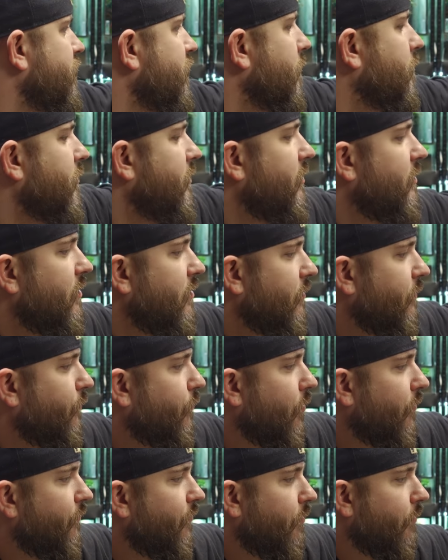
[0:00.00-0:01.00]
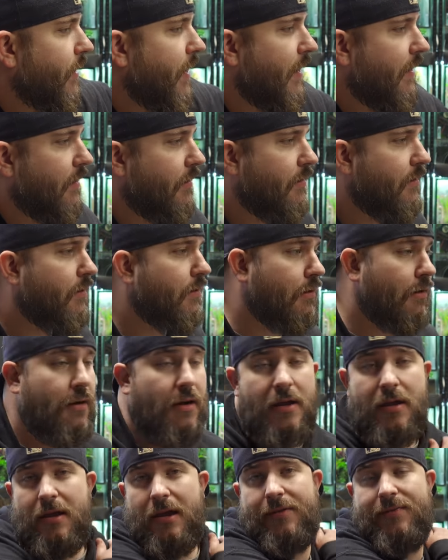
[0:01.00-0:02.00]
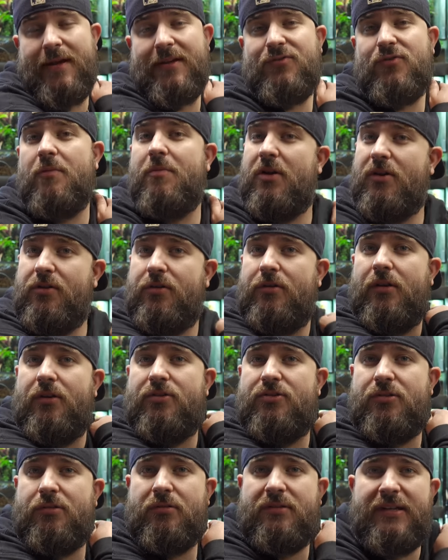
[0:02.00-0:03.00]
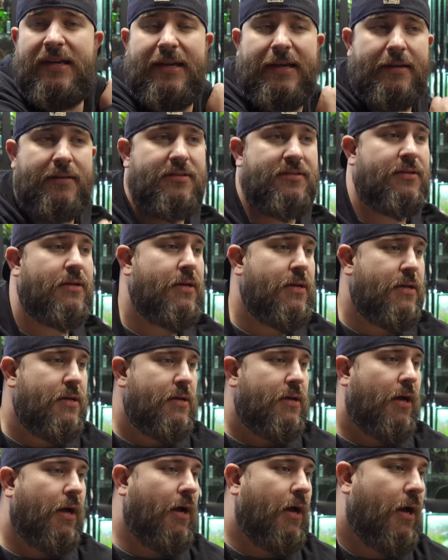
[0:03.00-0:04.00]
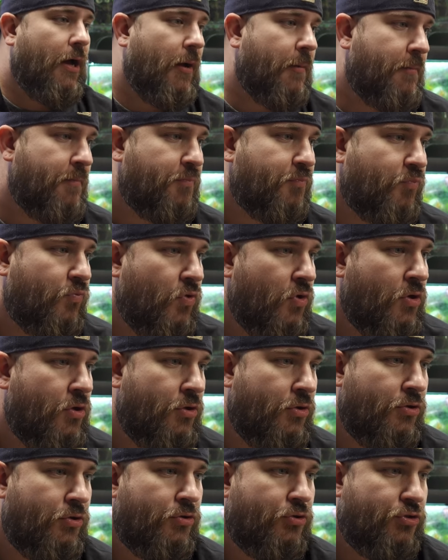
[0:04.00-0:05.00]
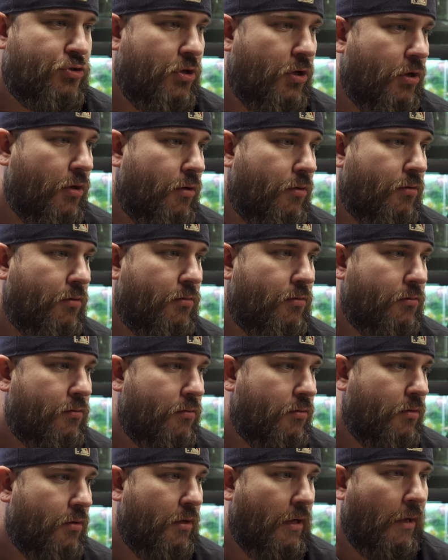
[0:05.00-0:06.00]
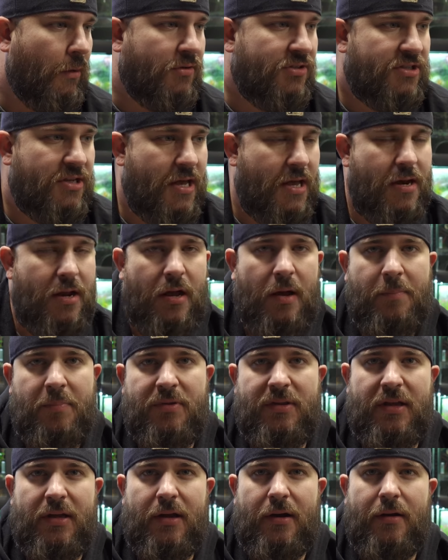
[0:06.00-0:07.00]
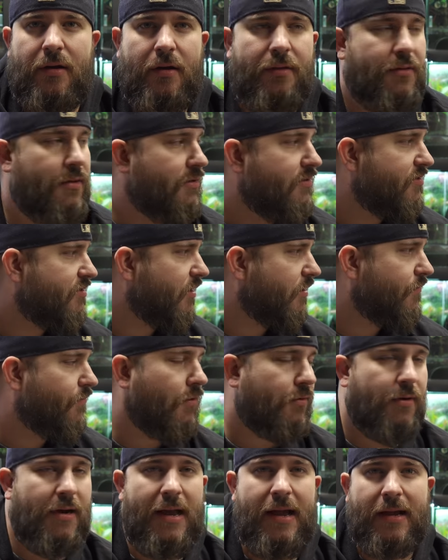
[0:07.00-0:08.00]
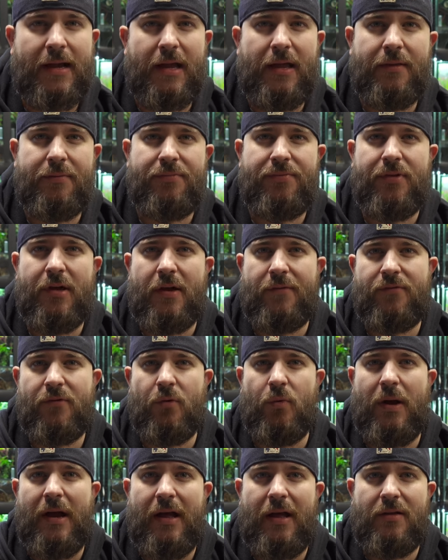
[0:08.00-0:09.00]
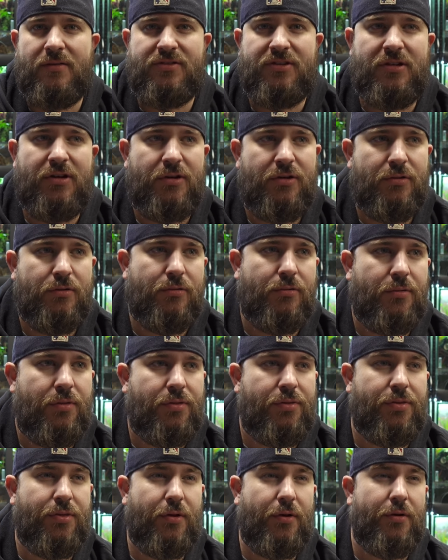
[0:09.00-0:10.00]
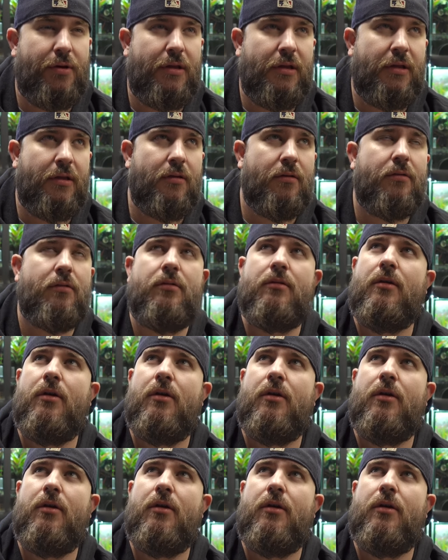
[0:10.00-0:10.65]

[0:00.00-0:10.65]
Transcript: slipping another four foot rack in here, and that's where I'm gonna do those two tanks. Um, so I was kind of up in the air on the six foot rack. I thought for a while I was gonna do 30,